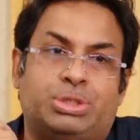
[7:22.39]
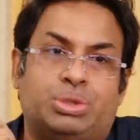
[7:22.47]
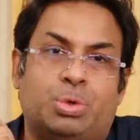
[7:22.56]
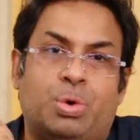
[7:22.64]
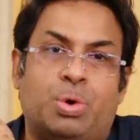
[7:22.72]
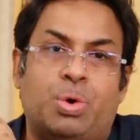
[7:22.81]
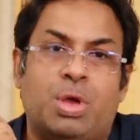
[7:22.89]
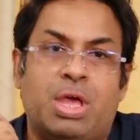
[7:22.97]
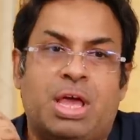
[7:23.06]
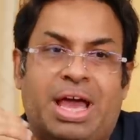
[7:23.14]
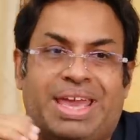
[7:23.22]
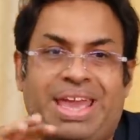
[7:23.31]
So
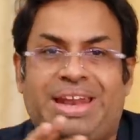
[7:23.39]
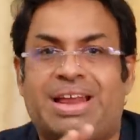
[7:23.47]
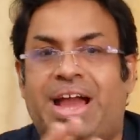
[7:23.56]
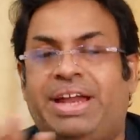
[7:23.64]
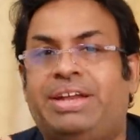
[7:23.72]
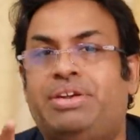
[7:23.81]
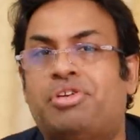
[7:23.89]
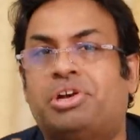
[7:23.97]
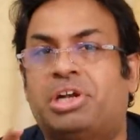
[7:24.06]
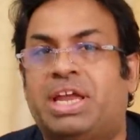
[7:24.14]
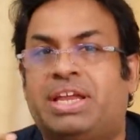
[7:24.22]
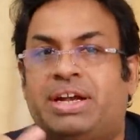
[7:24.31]
again, I did
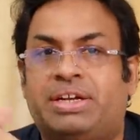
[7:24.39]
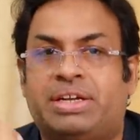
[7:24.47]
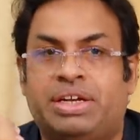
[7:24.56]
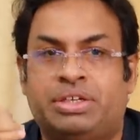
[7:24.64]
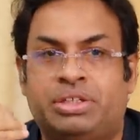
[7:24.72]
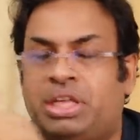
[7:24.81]
not like it.